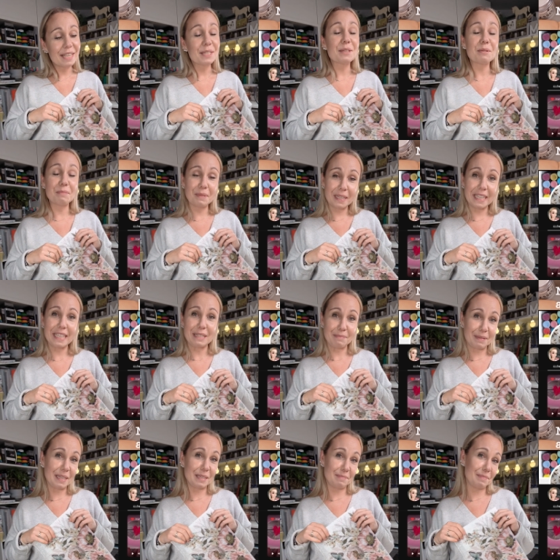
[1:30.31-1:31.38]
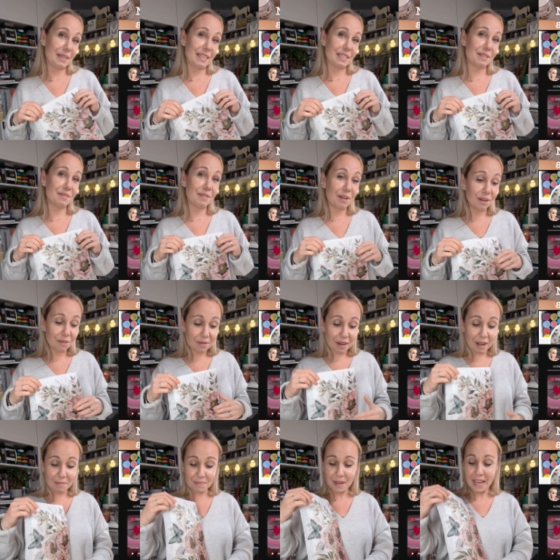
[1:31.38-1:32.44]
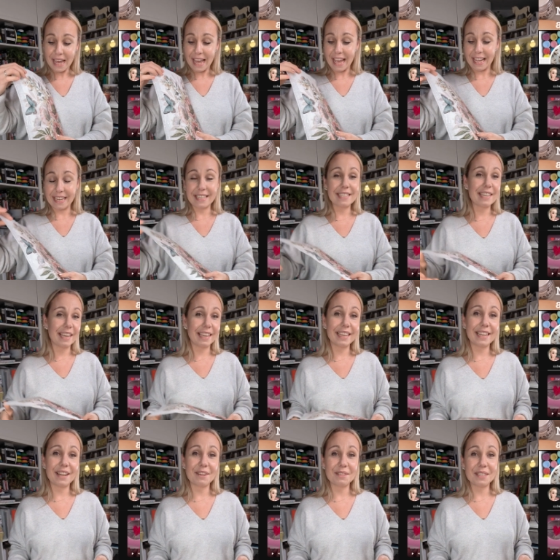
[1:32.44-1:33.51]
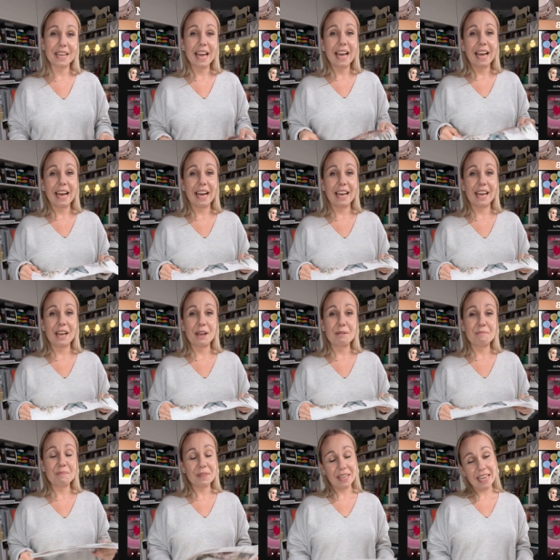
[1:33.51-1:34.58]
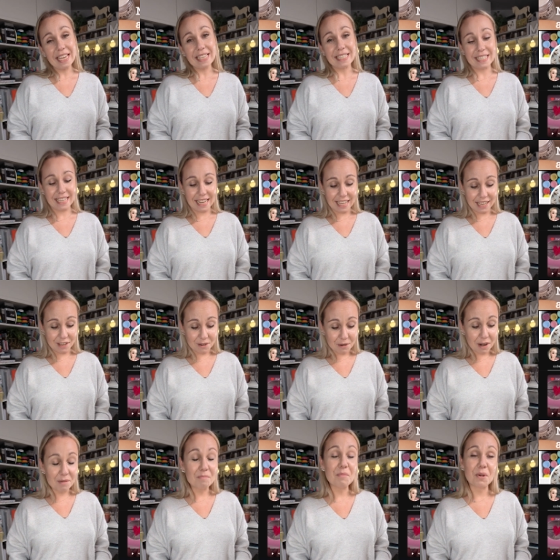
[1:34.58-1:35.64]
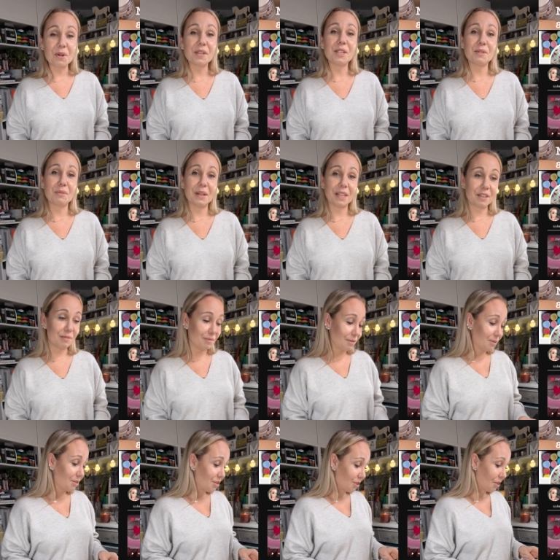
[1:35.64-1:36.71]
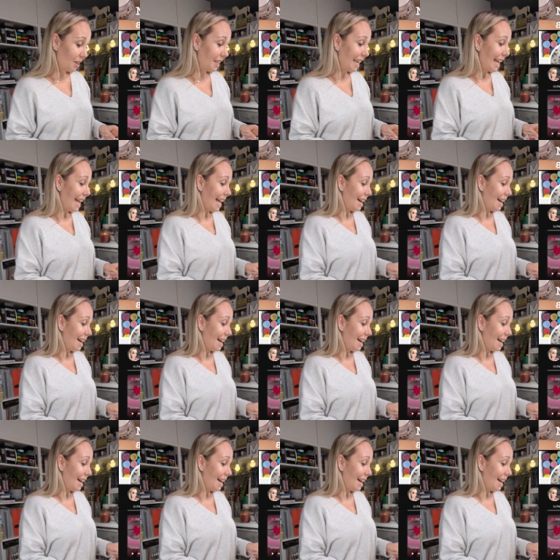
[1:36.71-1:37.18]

So please, please, please follow it up and check it out. Yes, you are more than welcome to join.